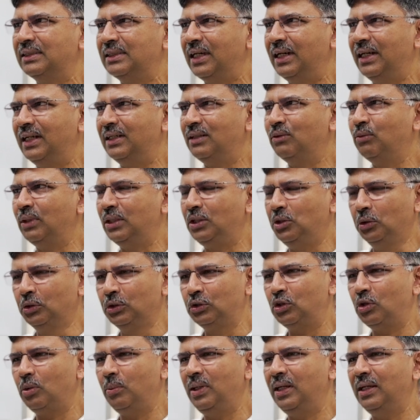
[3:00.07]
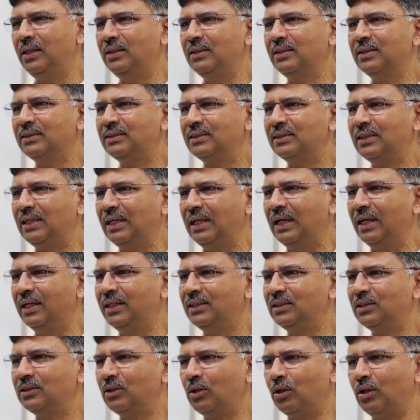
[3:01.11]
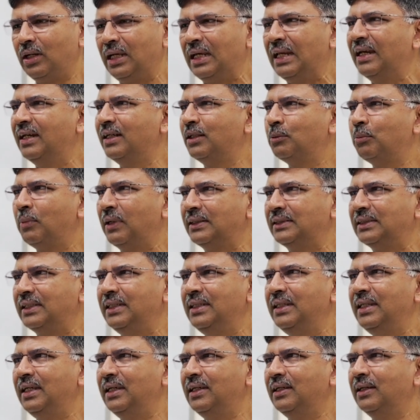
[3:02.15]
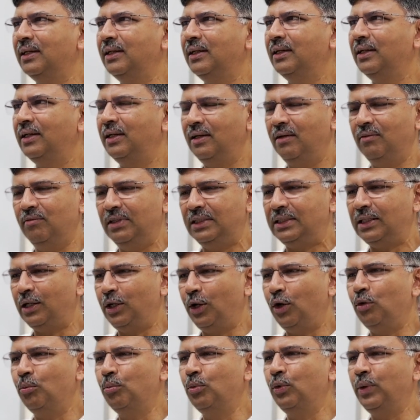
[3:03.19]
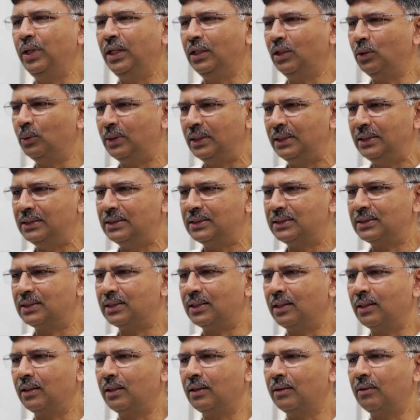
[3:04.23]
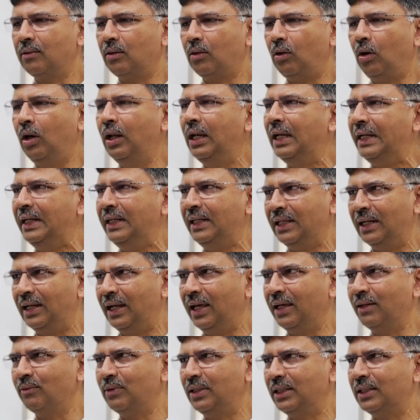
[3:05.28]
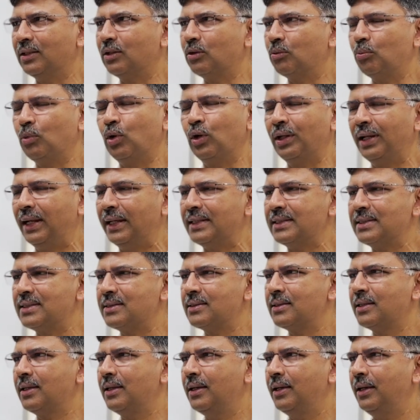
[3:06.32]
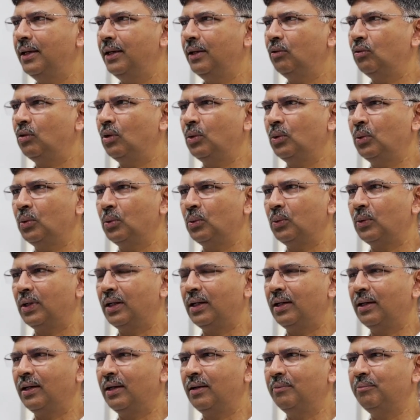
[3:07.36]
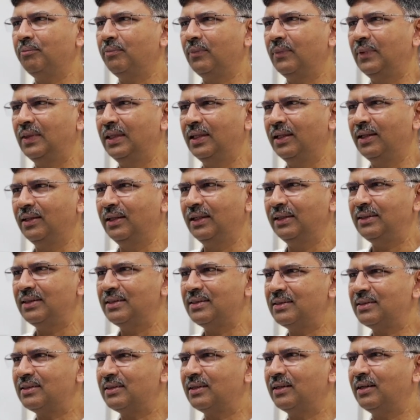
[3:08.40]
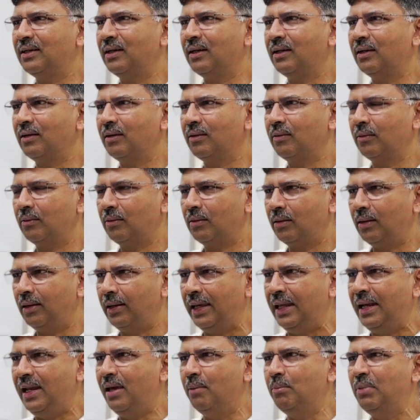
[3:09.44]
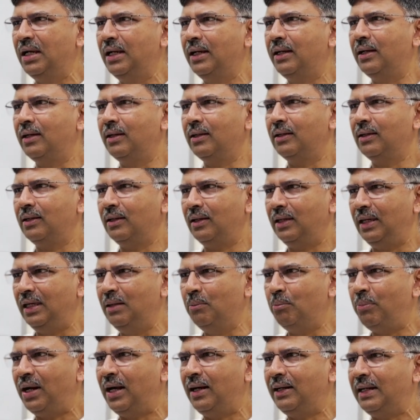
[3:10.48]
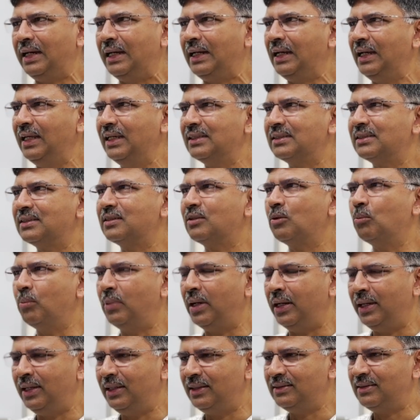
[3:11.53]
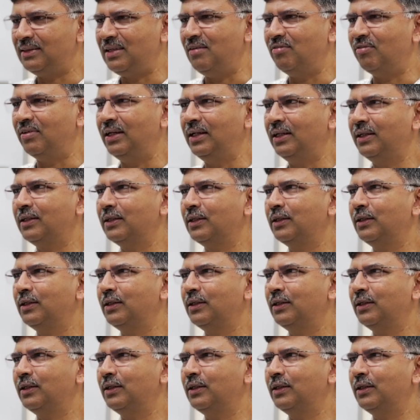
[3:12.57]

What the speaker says: sites which used to be in just English or English plus Hindi, which are now moving towards all Indian languages, more or less. So this is enabled in part, at least, by CFILT,